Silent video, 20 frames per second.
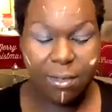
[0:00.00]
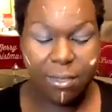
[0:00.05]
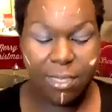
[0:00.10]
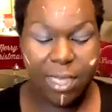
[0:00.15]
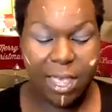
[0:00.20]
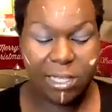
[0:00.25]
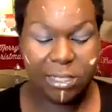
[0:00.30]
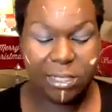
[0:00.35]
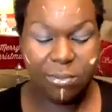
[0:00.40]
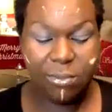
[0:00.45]

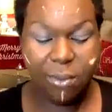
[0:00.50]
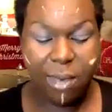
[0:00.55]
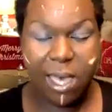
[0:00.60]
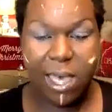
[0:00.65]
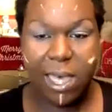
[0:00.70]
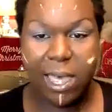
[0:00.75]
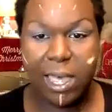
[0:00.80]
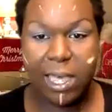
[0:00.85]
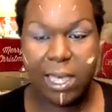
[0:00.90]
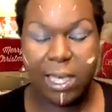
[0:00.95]
That's
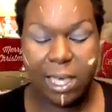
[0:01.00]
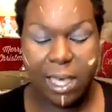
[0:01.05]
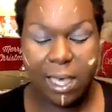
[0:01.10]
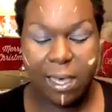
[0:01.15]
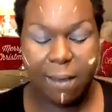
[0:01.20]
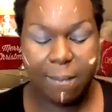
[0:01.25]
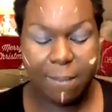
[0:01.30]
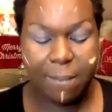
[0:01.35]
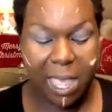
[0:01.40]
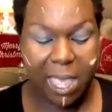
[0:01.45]
why
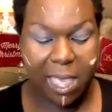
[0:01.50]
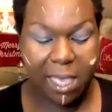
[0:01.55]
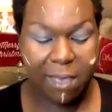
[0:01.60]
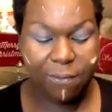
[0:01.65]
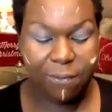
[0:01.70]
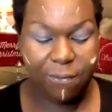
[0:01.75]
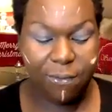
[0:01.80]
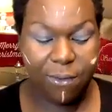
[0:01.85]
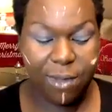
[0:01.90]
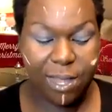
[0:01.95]
I
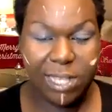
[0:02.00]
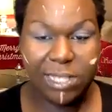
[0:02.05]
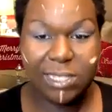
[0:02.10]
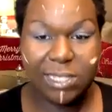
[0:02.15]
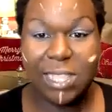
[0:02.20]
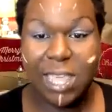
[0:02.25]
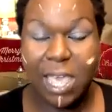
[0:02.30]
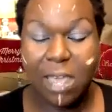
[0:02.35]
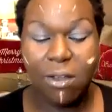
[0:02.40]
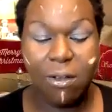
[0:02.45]
have
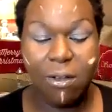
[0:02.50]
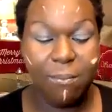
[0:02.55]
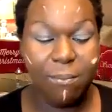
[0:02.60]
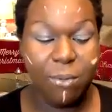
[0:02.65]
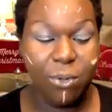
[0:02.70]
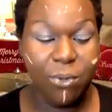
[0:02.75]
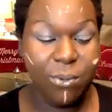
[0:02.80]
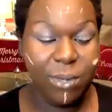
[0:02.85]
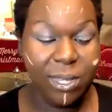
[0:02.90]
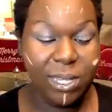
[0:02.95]
friends that are
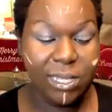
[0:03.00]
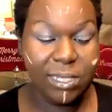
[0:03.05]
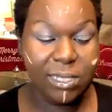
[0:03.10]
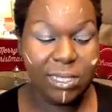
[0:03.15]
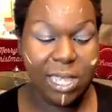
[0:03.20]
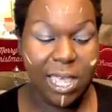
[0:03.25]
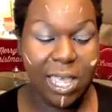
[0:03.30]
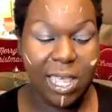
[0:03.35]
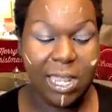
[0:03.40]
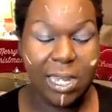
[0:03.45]

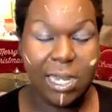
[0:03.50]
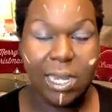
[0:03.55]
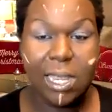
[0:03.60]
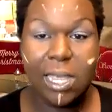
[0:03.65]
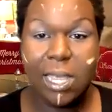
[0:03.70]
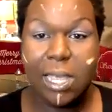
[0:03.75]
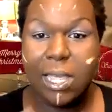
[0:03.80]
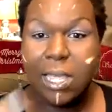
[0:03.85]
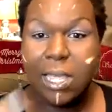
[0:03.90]
muas, and